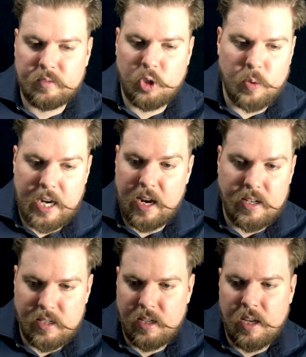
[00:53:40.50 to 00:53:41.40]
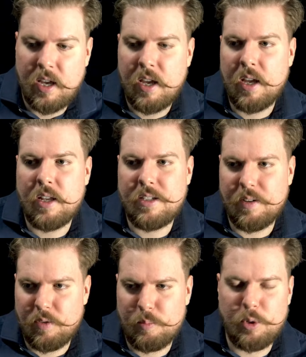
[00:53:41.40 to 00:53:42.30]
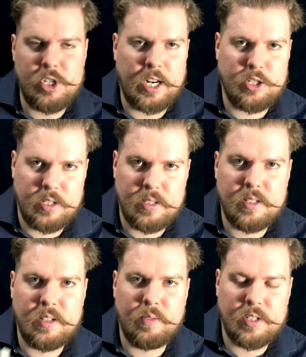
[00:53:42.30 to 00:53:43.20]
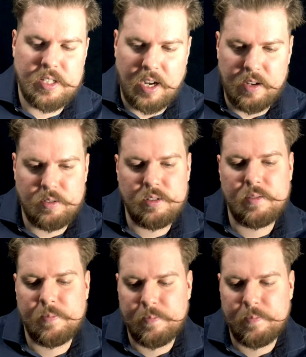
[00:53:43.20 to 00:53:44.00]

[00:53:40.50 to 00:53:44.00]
Create different projections, different styles.